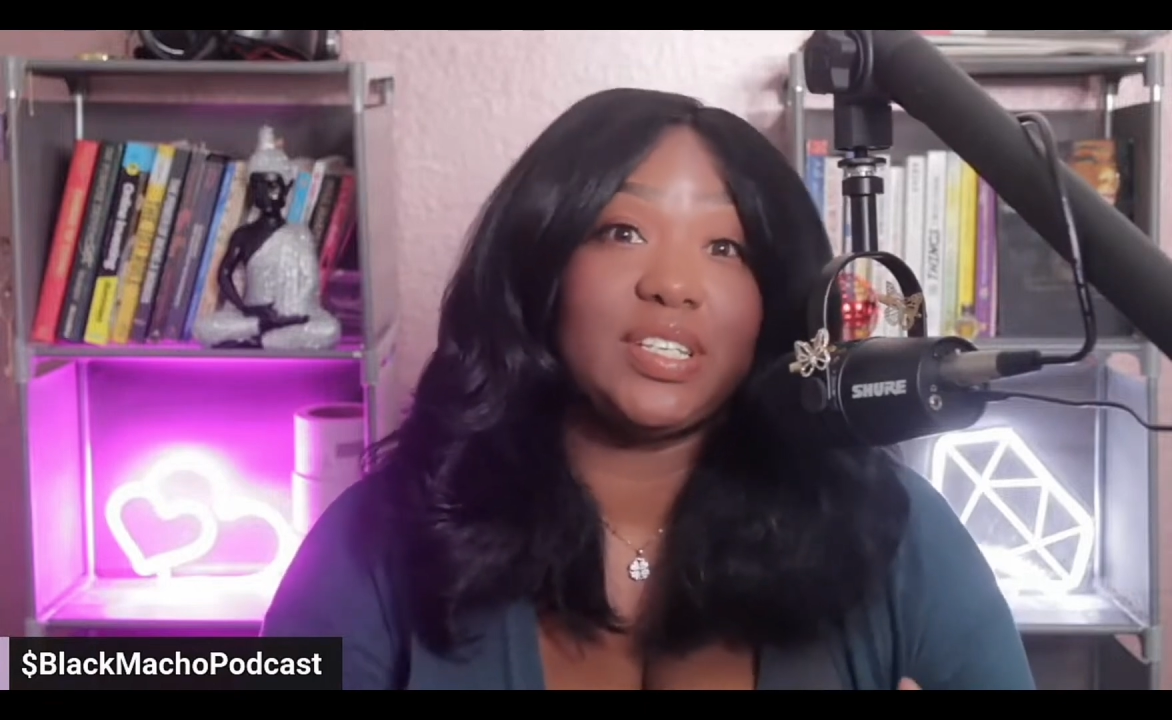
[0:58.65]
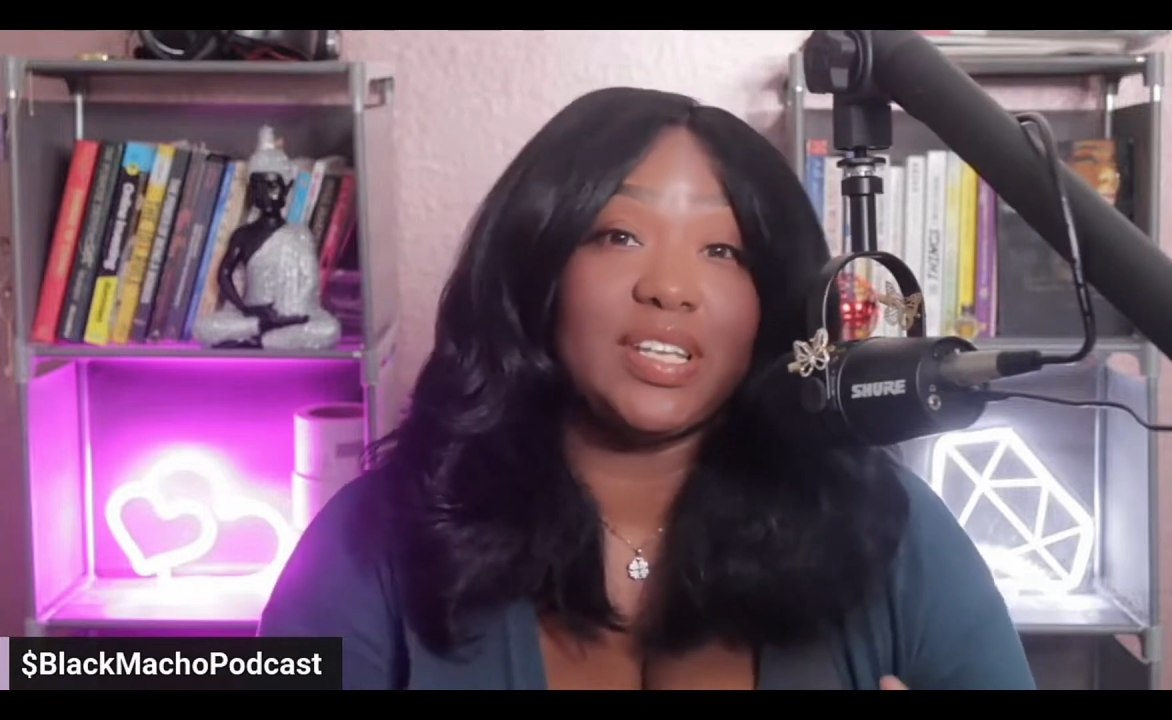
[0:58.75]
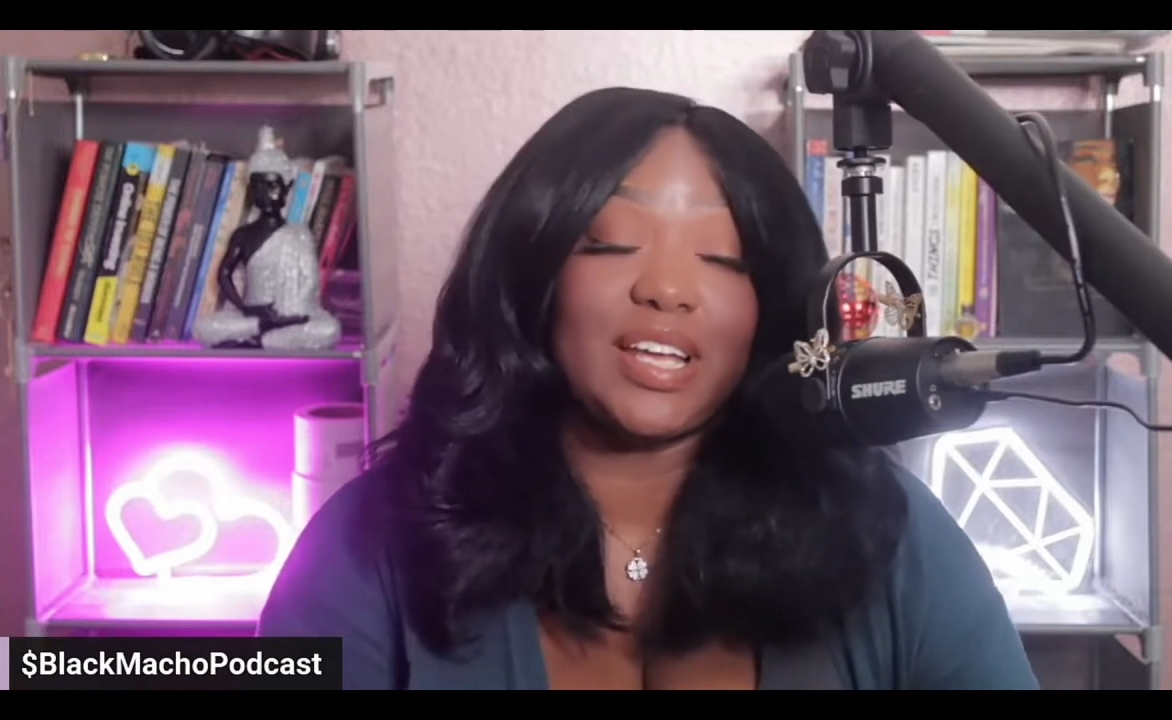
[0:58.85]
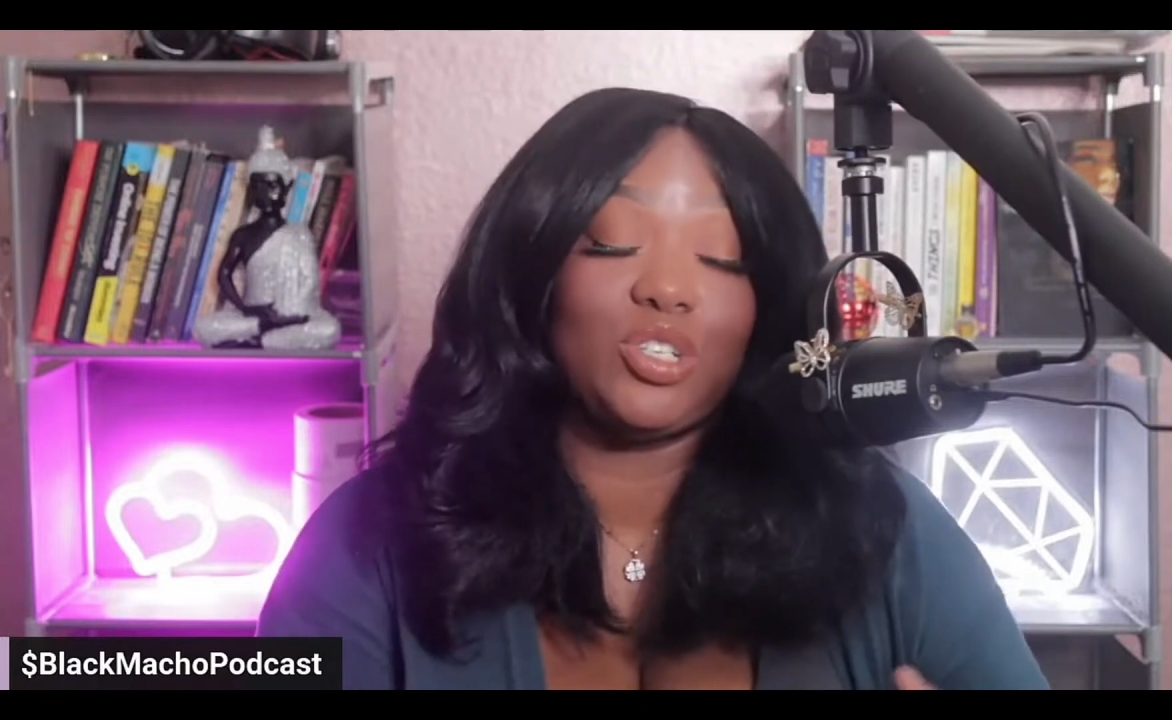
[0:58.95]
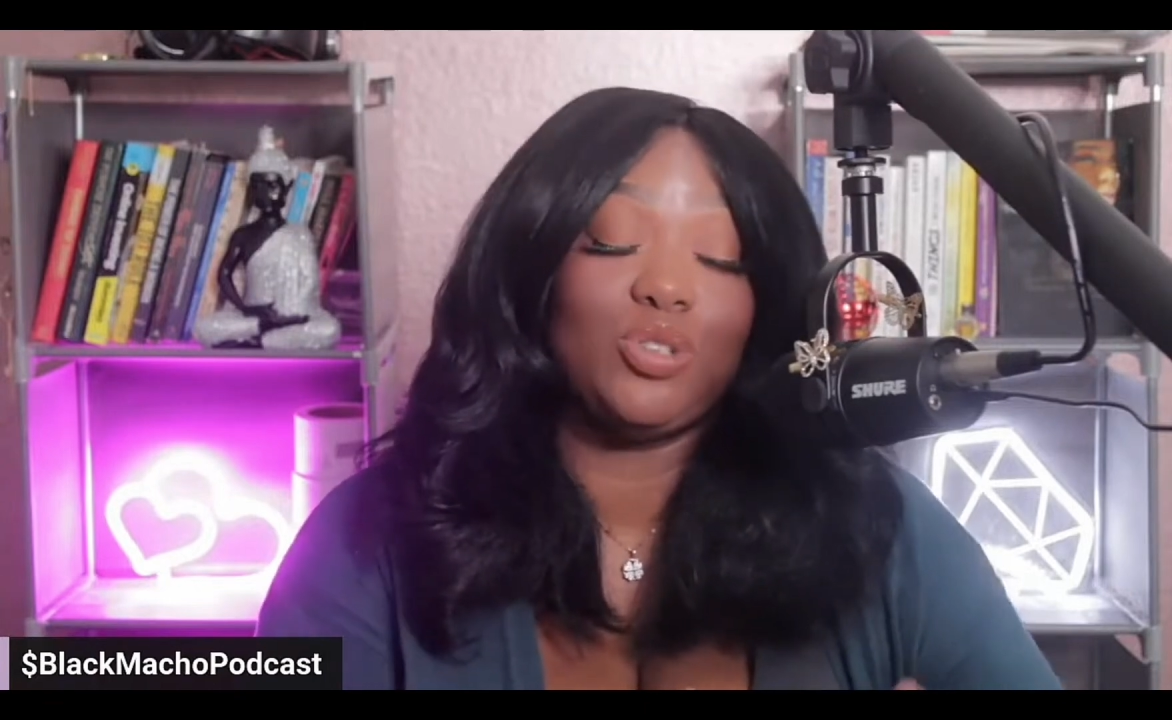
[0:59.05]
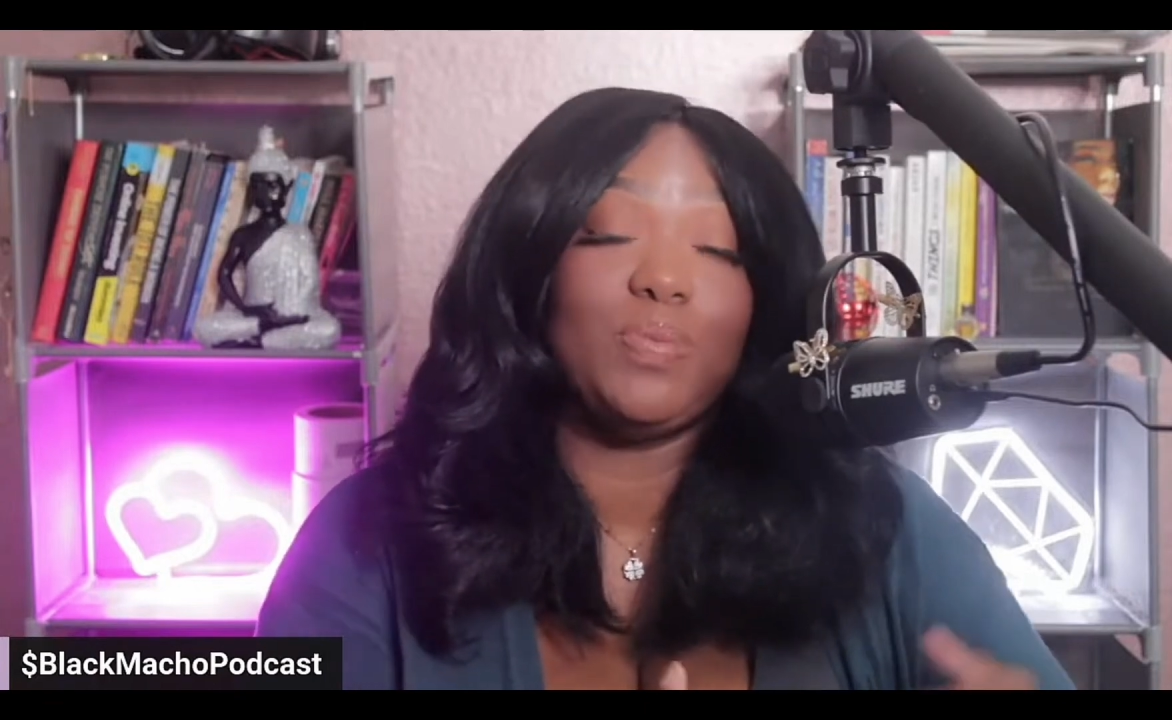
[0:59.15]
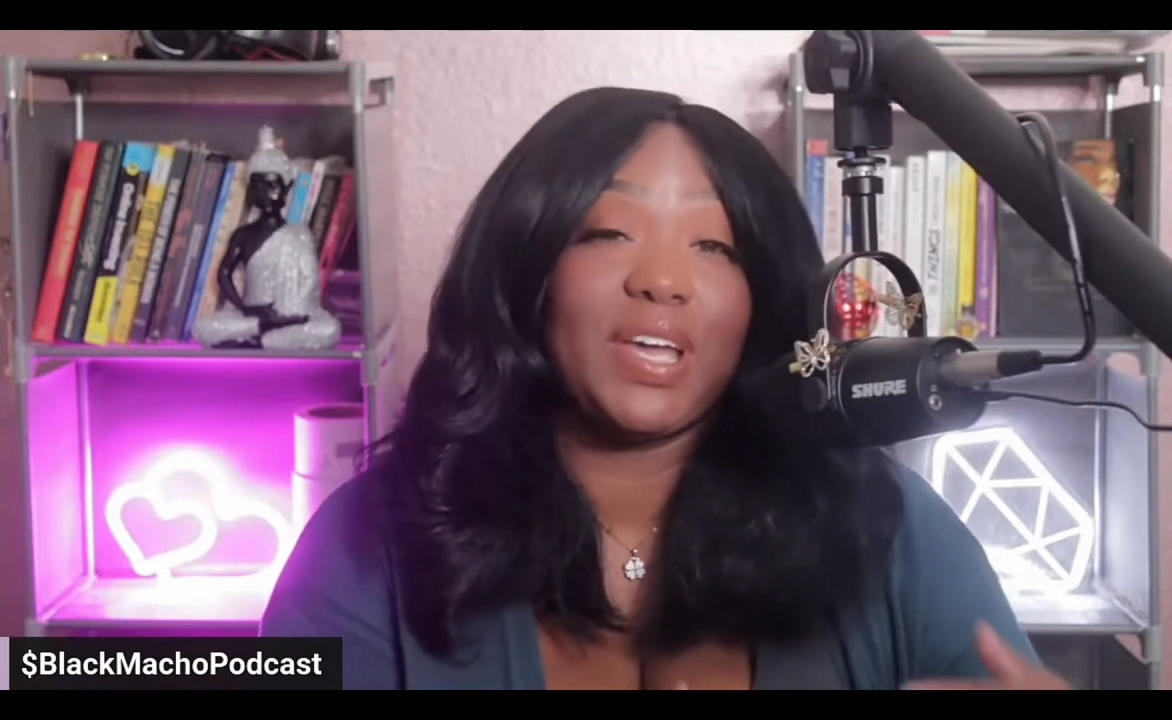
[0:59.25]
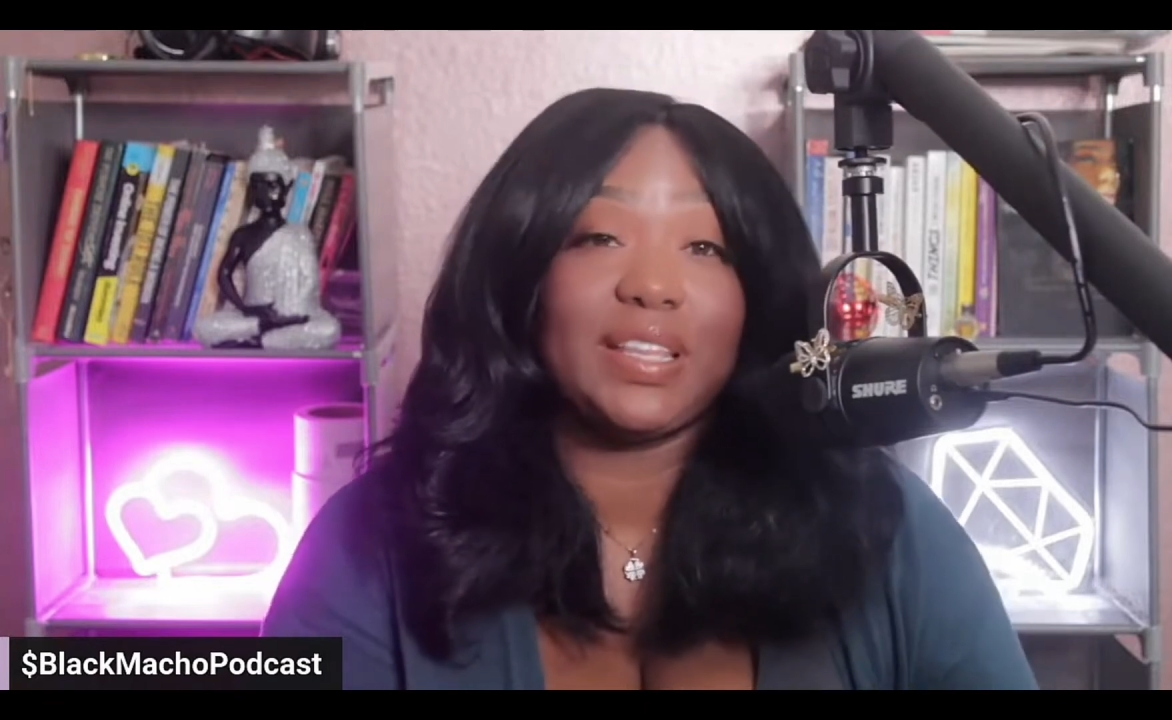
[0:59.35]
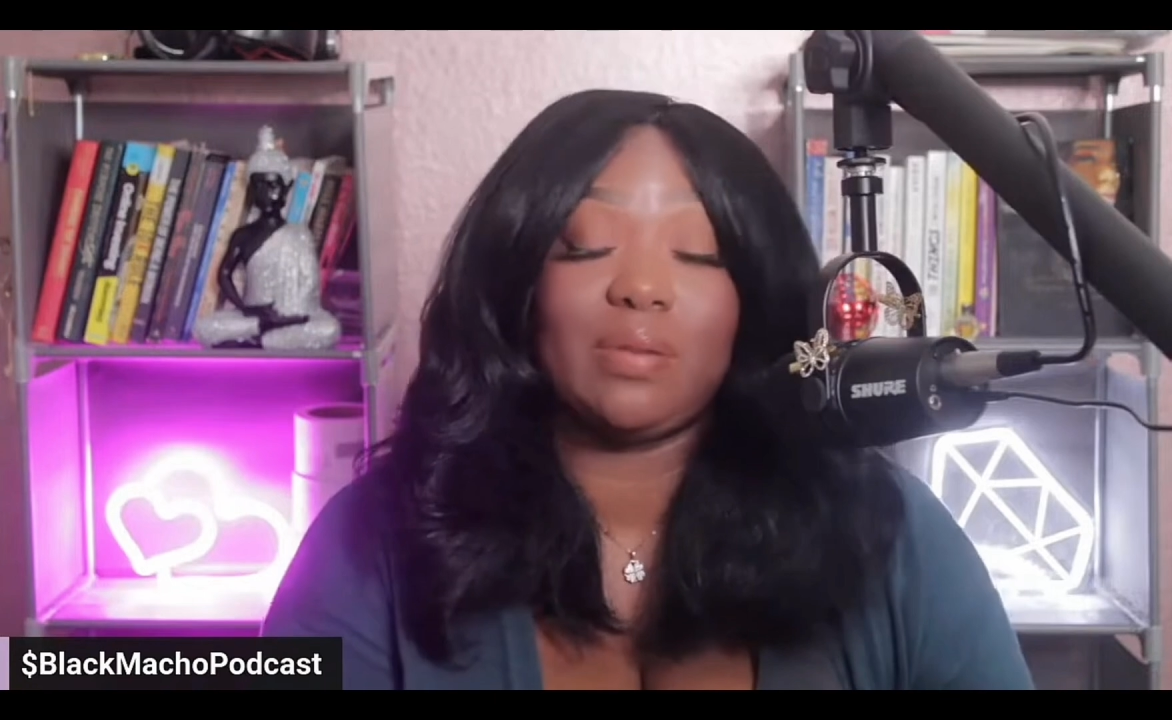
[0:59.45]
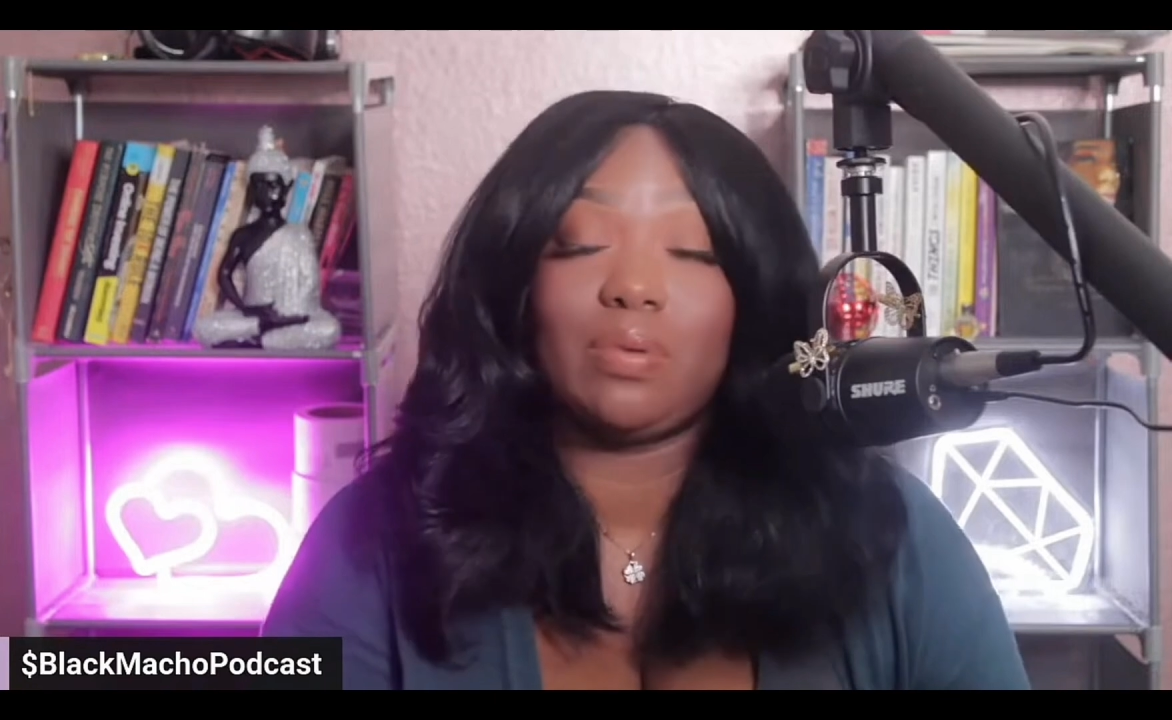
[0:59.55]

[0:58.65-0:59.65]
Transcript: that you made that